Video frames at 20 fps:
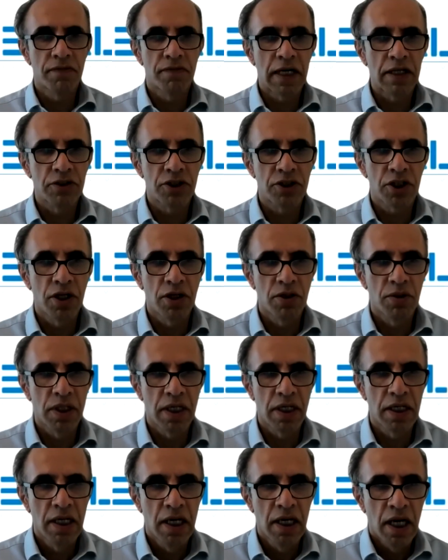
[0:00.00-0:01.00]
of Altona,
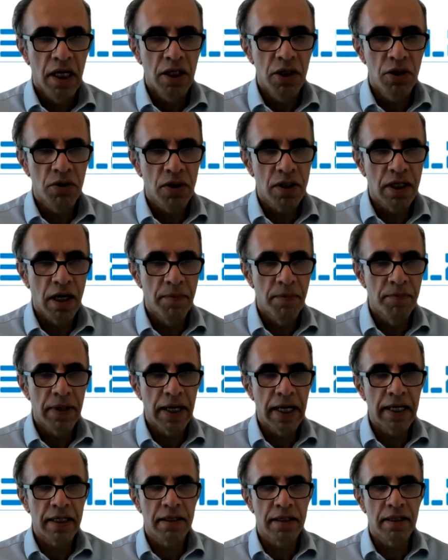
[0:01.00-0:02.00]
you could come
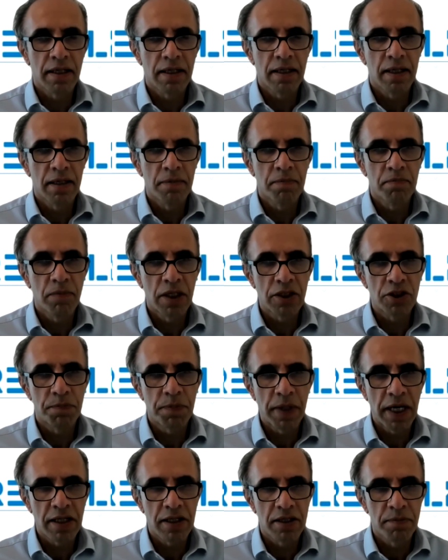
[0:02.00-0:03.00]
back much
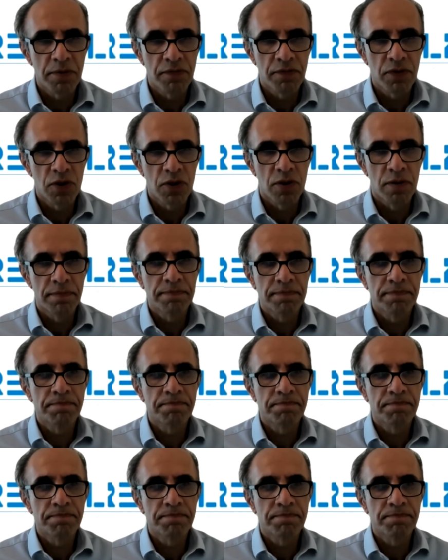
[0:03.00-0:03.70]
better than before.